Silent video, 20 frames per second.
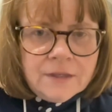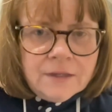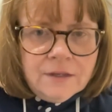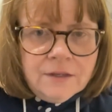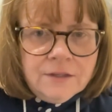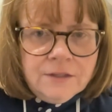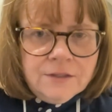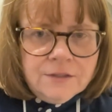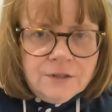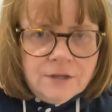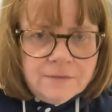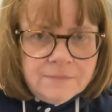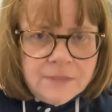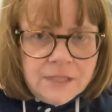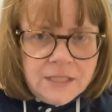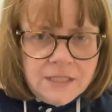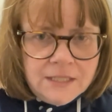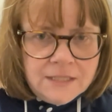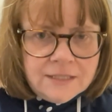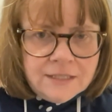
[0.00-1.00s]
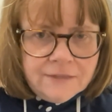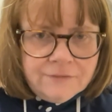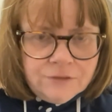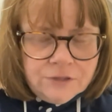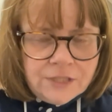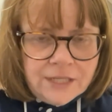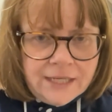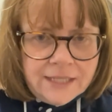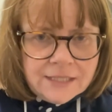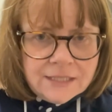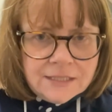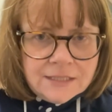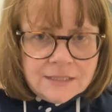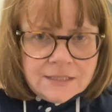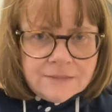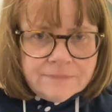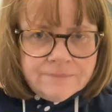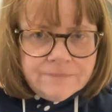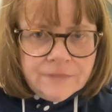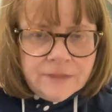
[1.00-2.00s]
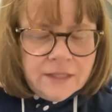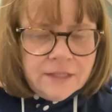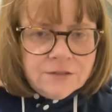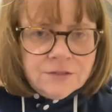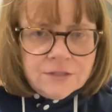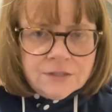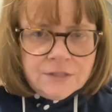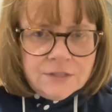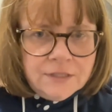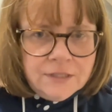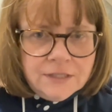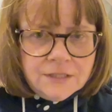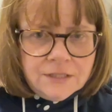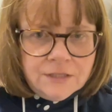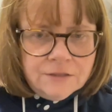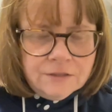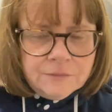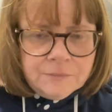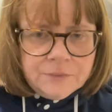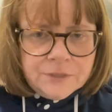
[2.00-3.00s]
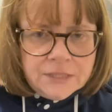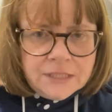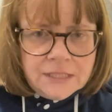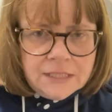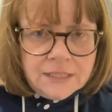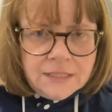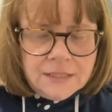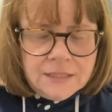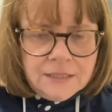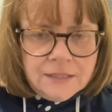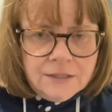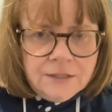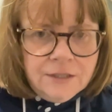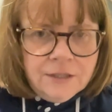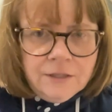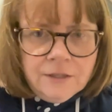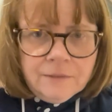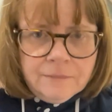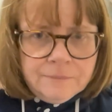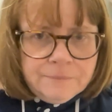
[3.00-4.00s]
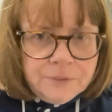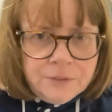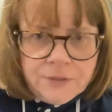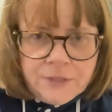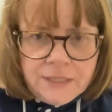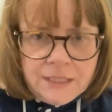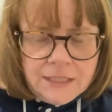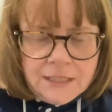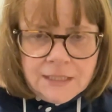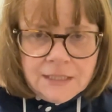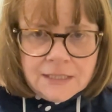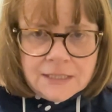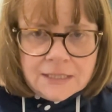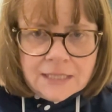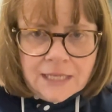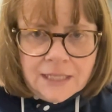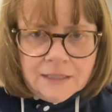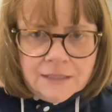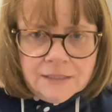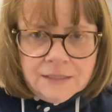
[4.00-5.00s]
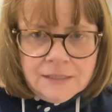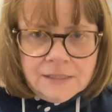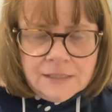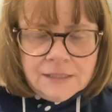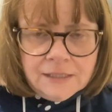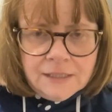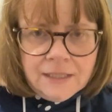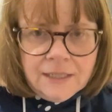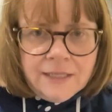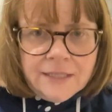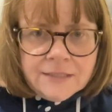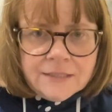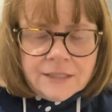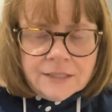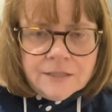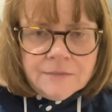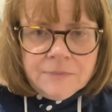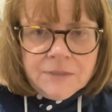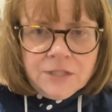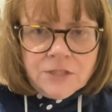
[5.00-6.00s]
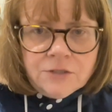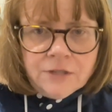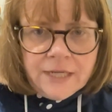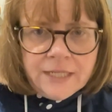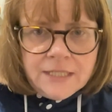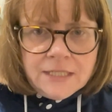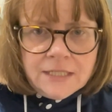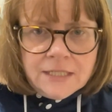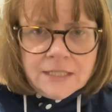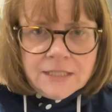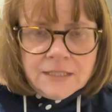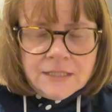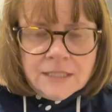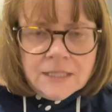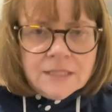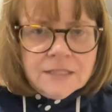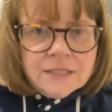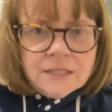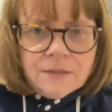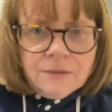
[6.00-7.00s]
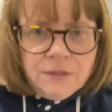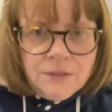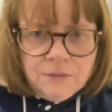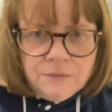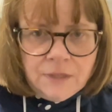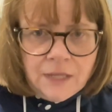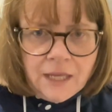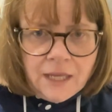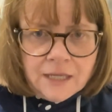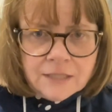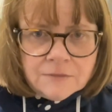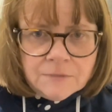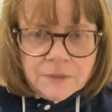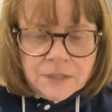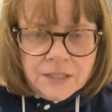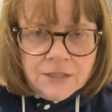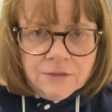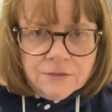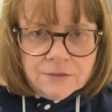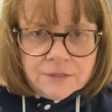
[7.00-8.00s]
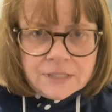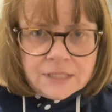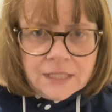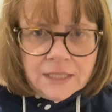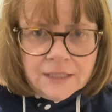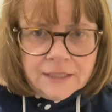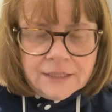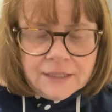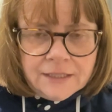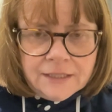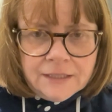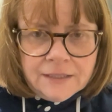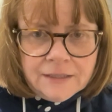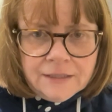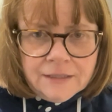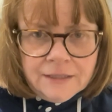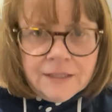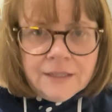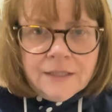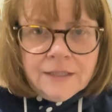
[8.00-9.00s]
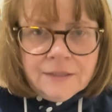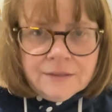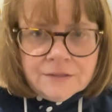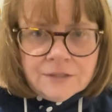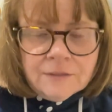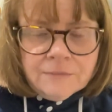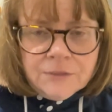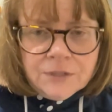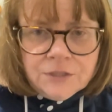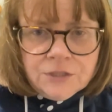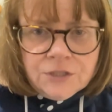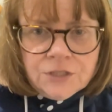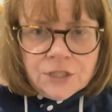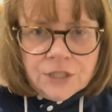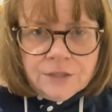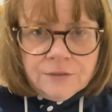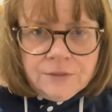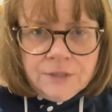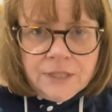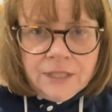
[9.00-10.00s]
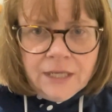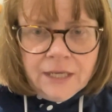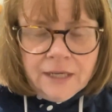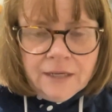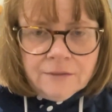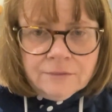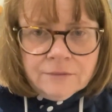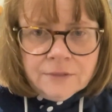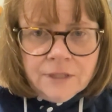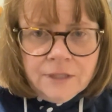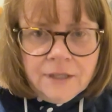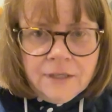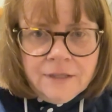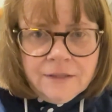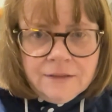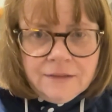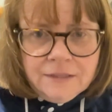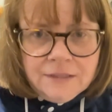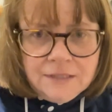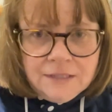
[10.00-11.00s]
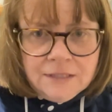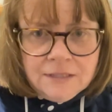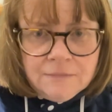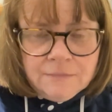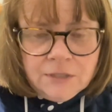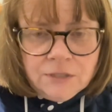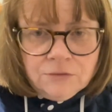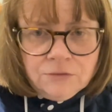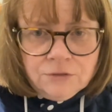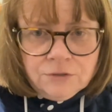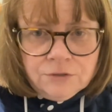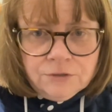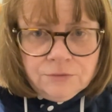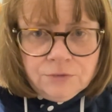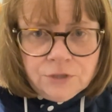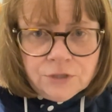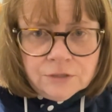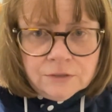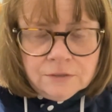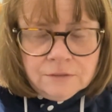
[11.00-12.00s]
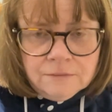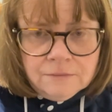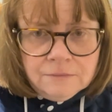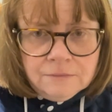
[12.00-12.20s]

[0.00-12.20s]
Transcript: You're not making deviled eggs. It doesn't need to look pretty. You're not putting it in a salad. It's going to be grated, so who cares what it looks like? So I'm going to show you now. This is the most crucial.